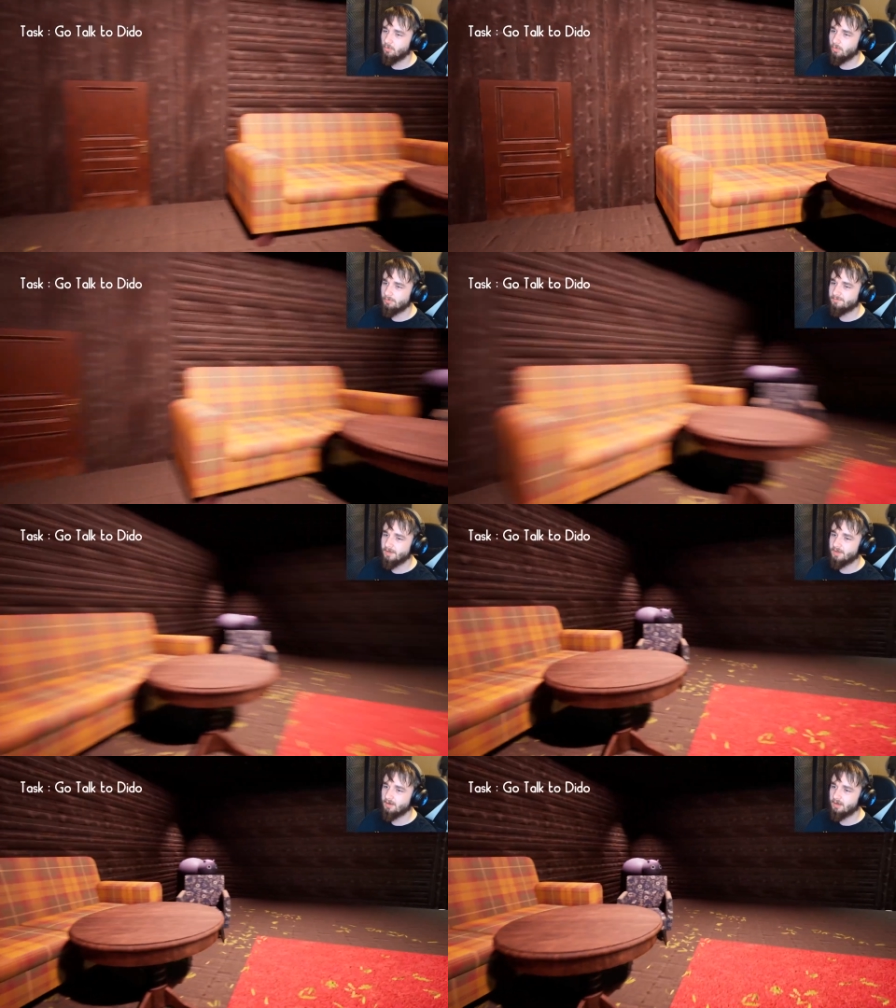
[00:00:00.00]
are
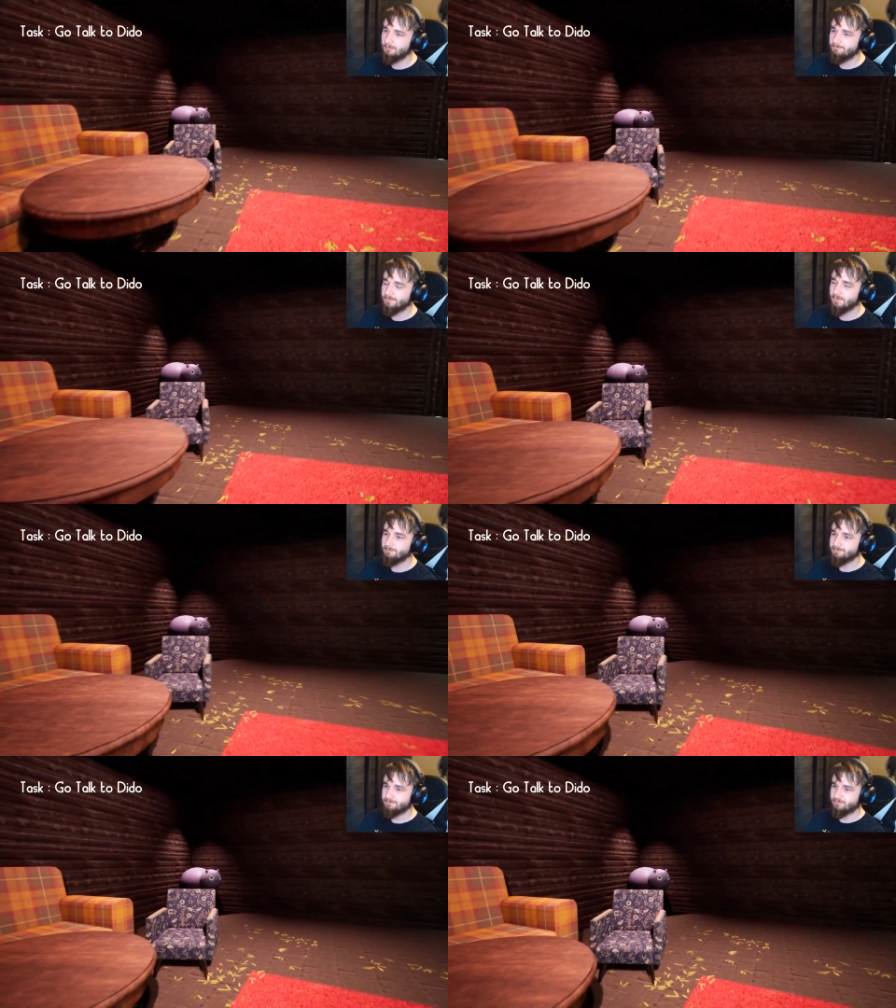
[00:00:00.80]
horrifying. Alright.
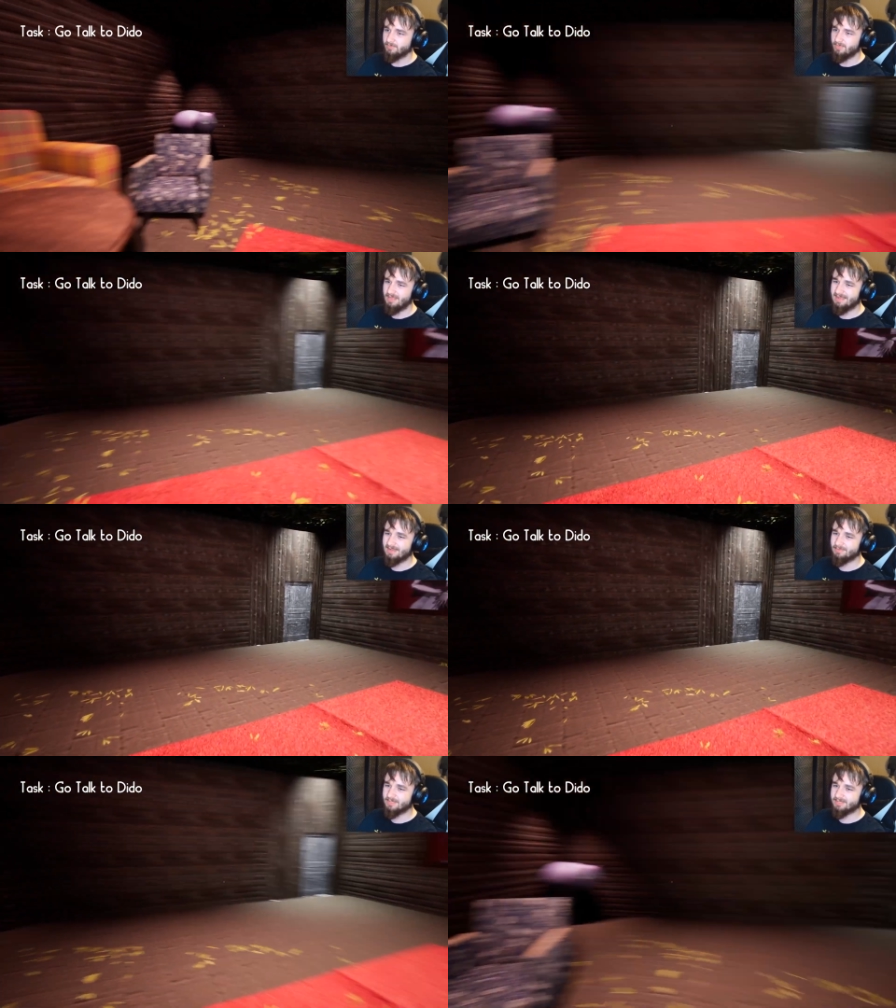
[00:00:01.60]

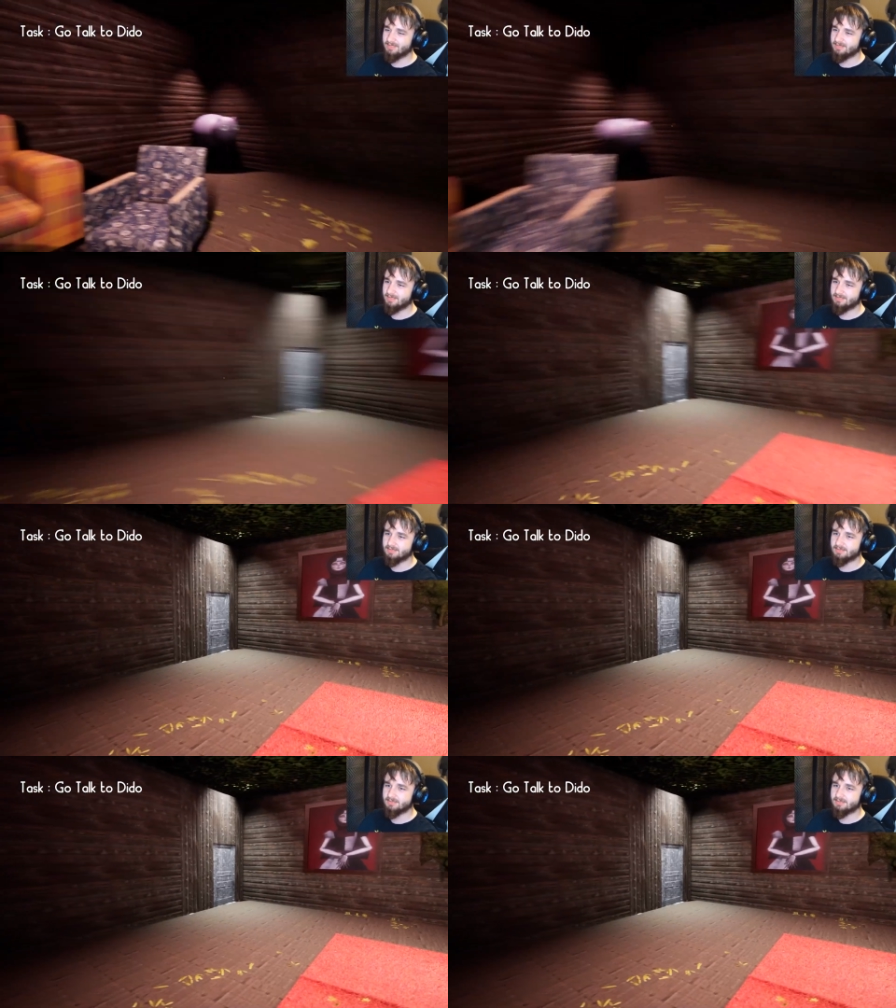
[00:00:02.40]
I'm guessing this